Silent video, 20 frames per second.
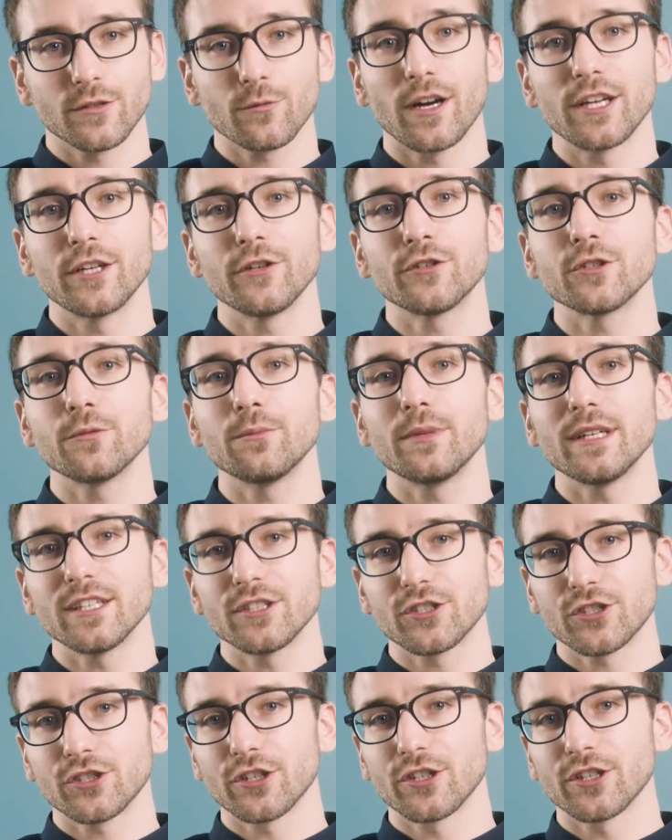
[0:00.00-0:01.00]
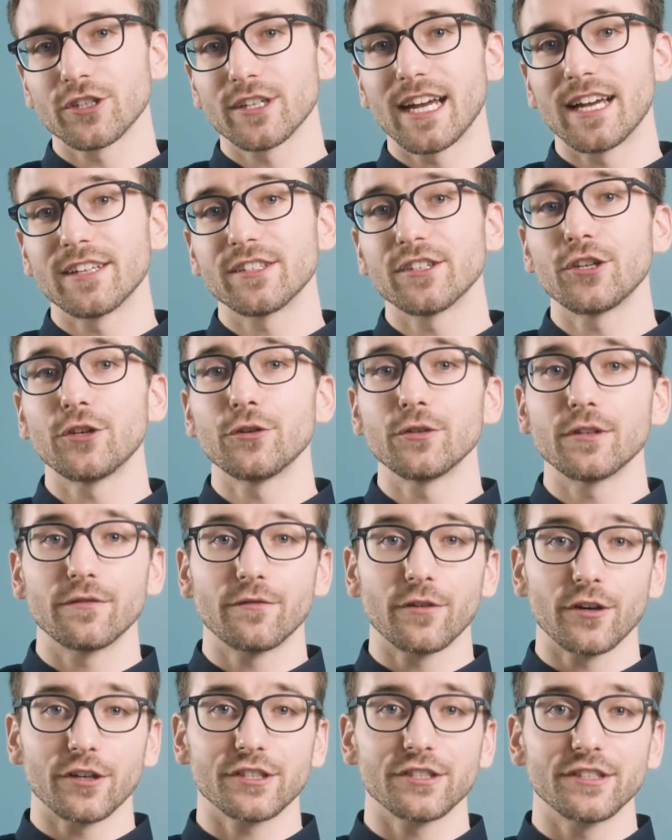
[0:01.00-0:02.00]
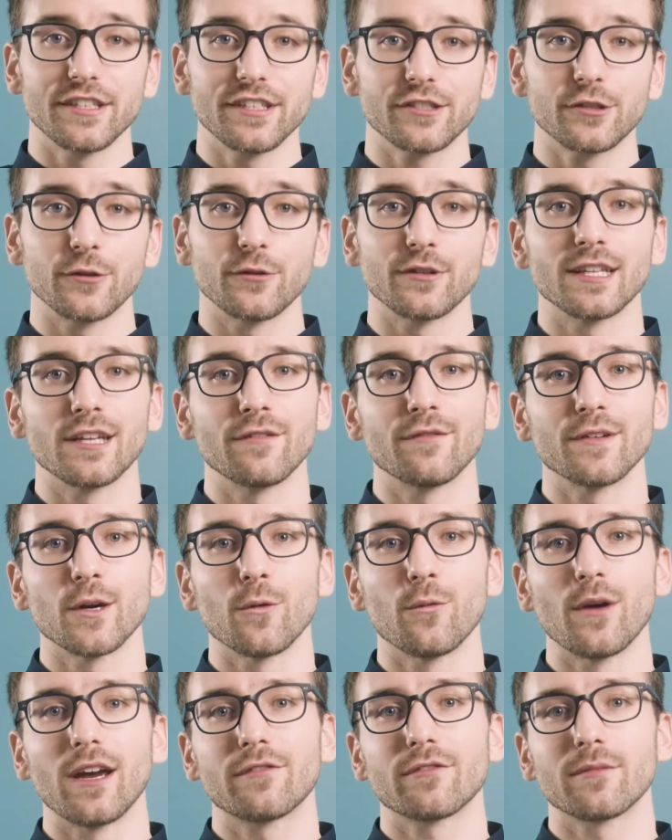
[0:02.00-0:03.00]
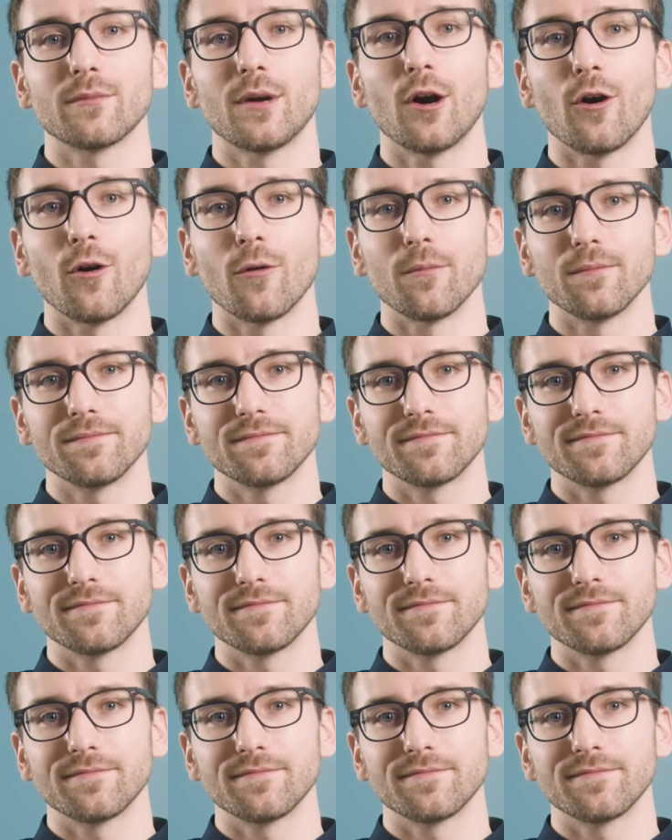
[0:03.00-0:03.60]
why you should be insured as a university student living away from home.